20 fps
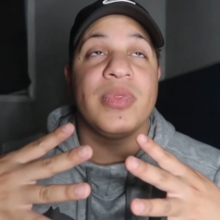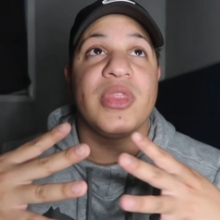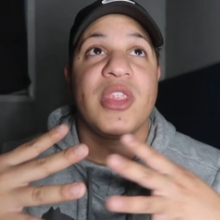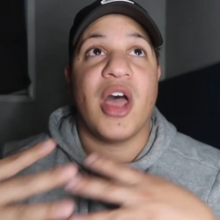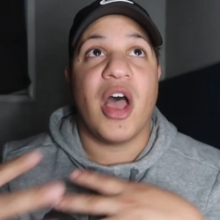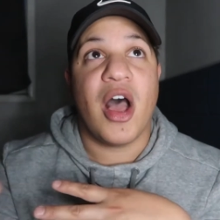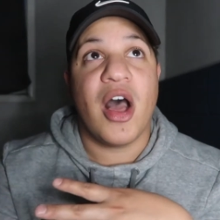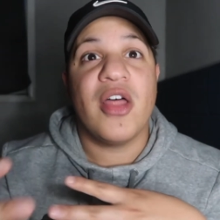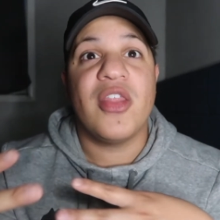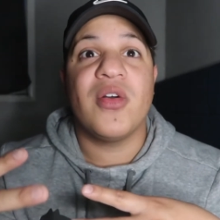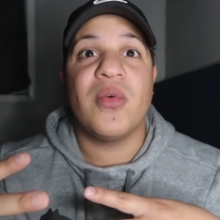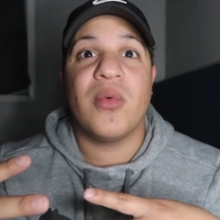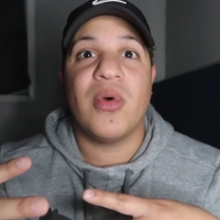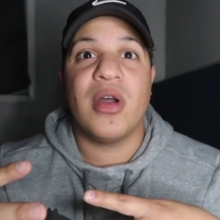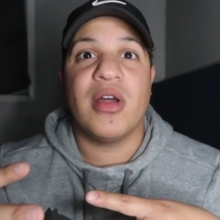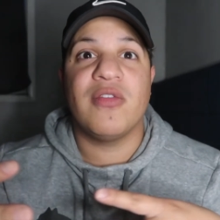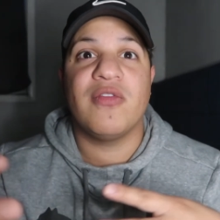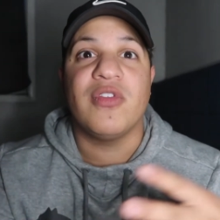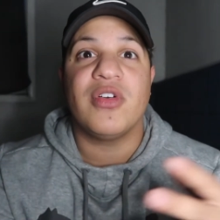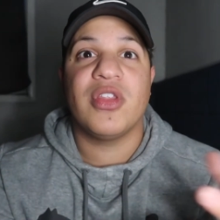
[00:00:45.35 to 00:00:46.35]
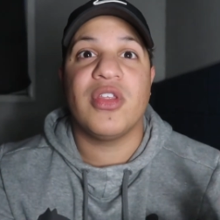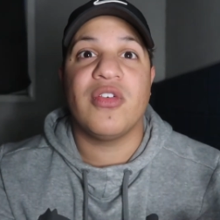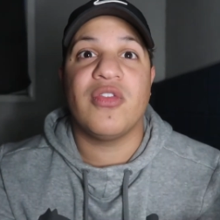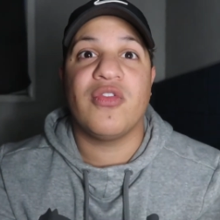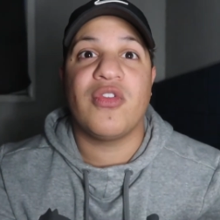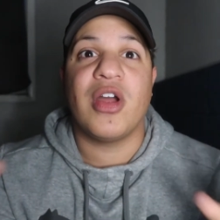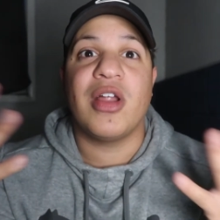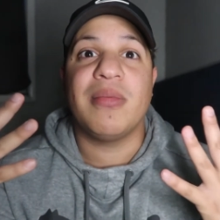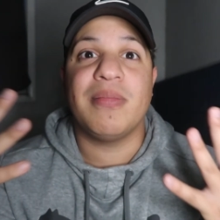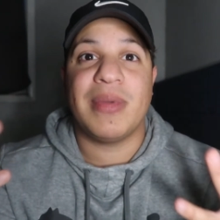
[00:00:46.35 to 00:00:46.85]
the other one for the
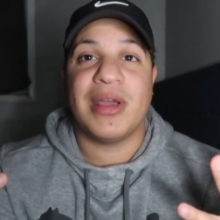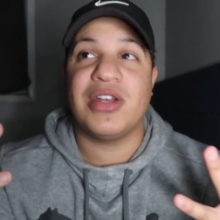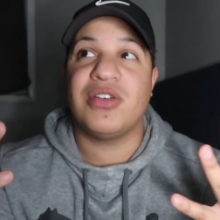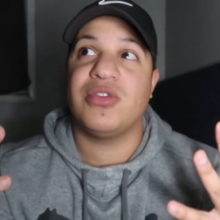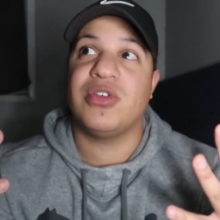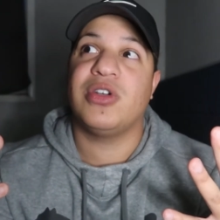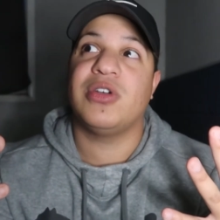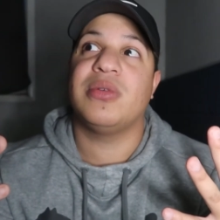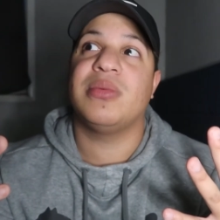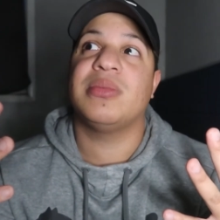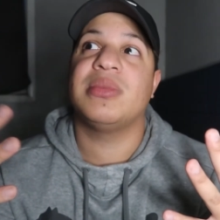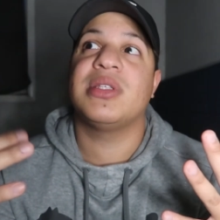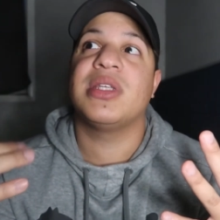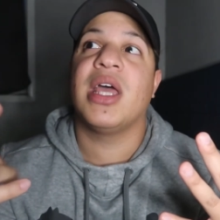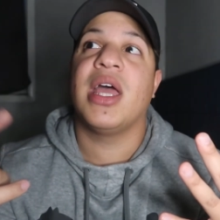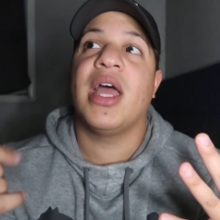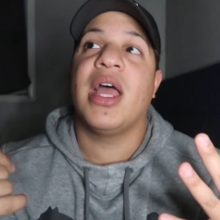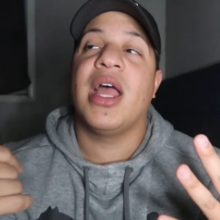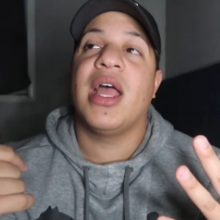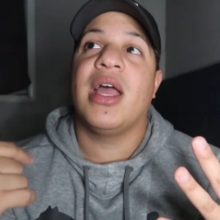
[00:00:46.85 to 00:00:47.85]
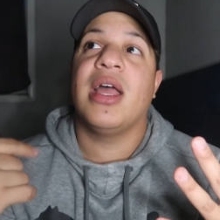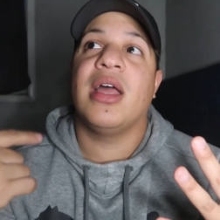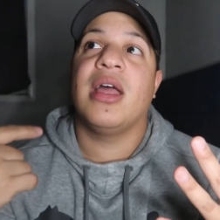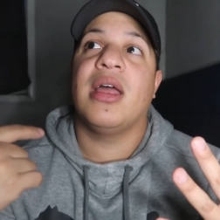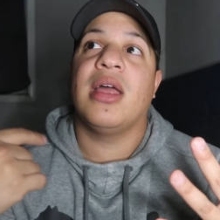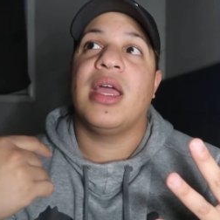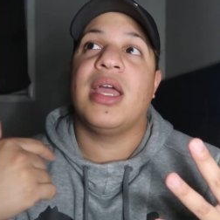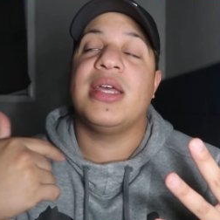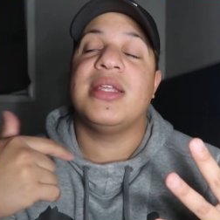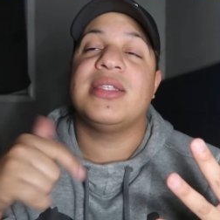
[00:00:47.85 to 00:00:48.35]
front bedrooms,
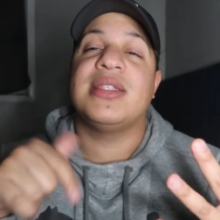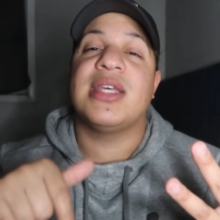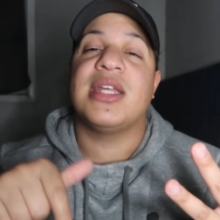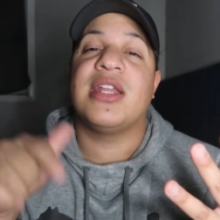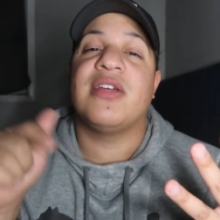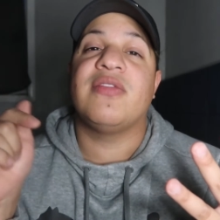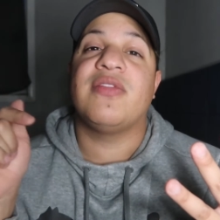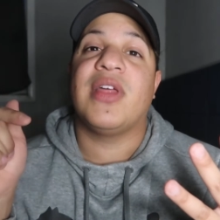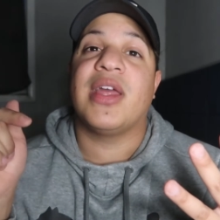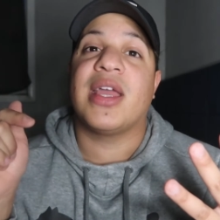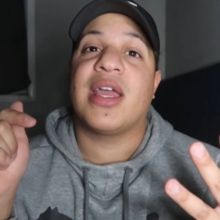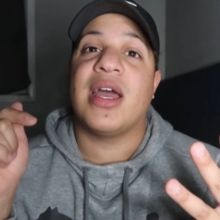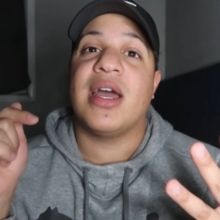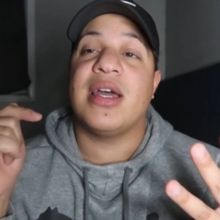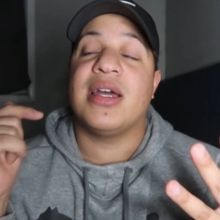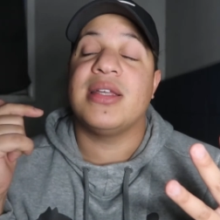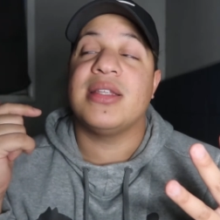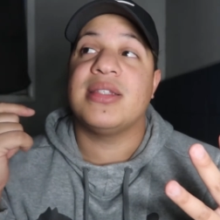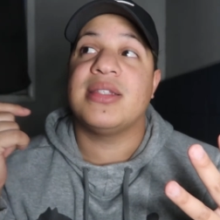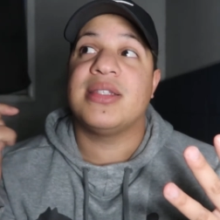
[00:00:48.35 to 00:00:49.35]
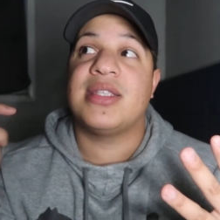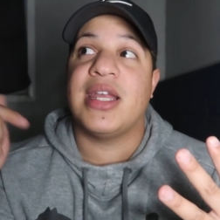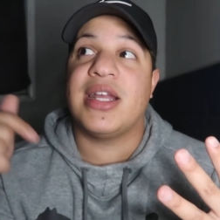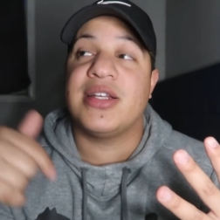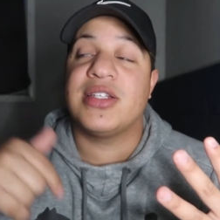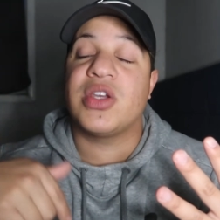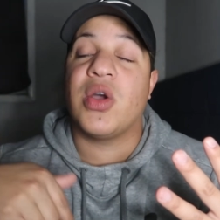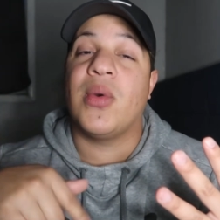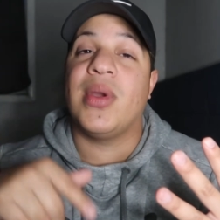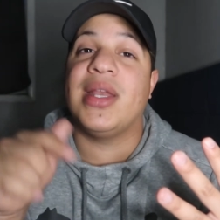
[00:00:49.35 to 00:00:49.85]
instead of like
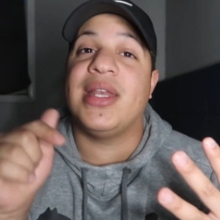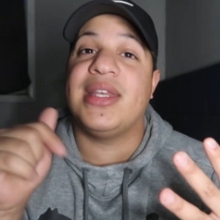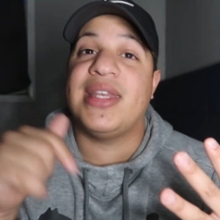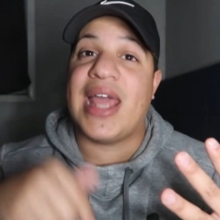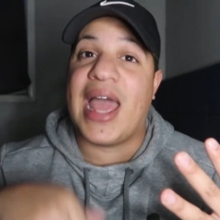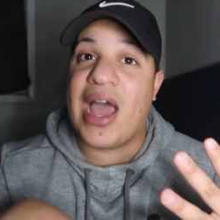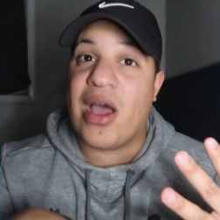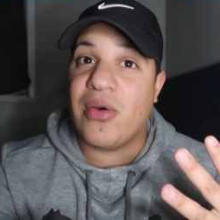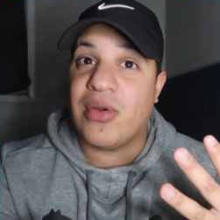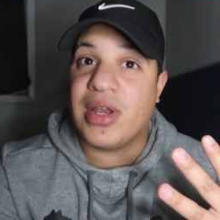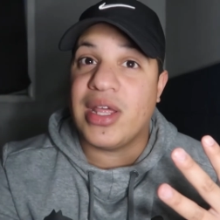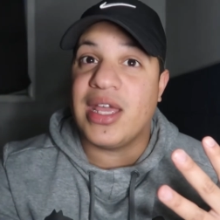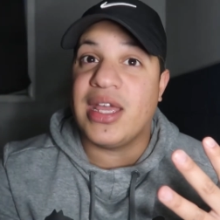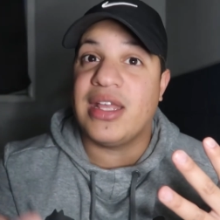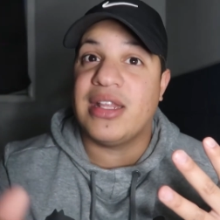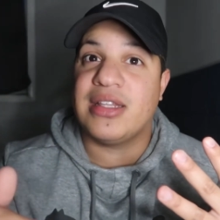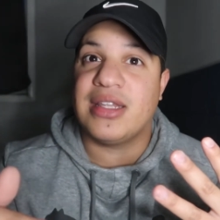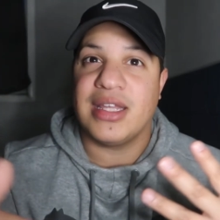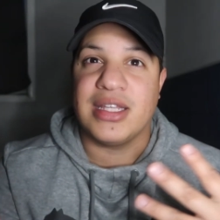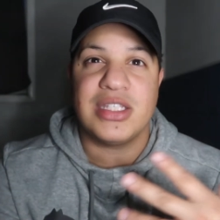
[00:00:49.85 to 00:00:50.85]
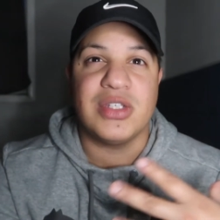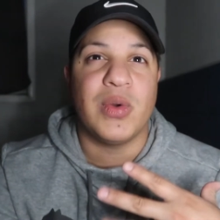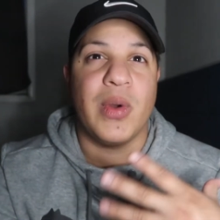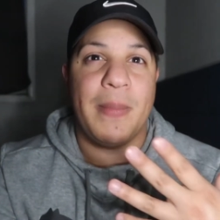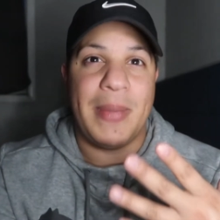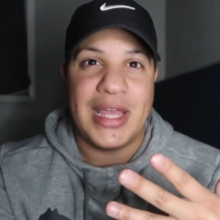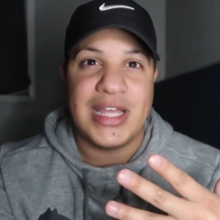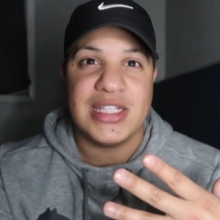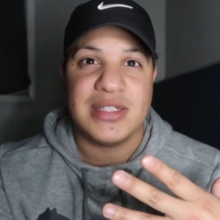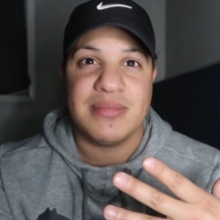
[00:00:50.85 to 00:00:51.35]
stairs going down it, like to
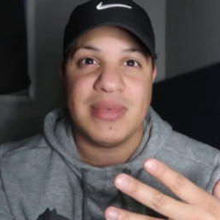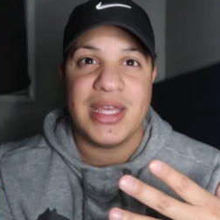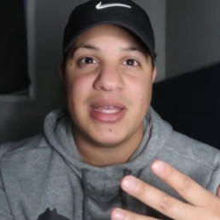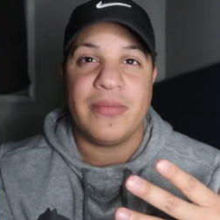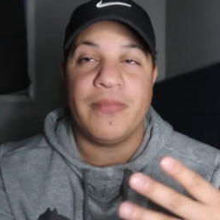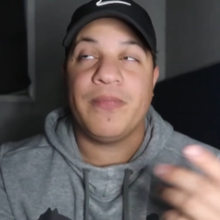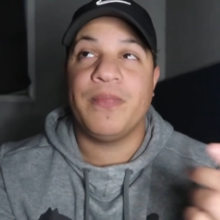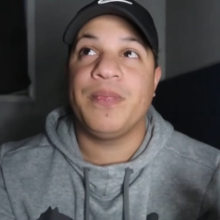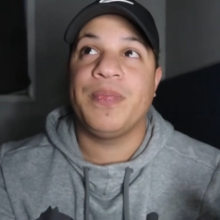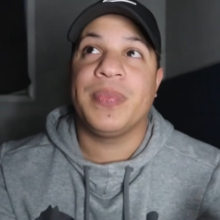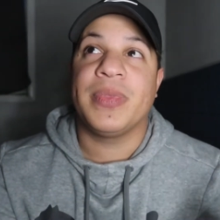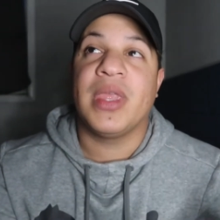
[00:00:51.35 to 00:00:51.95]
a basement,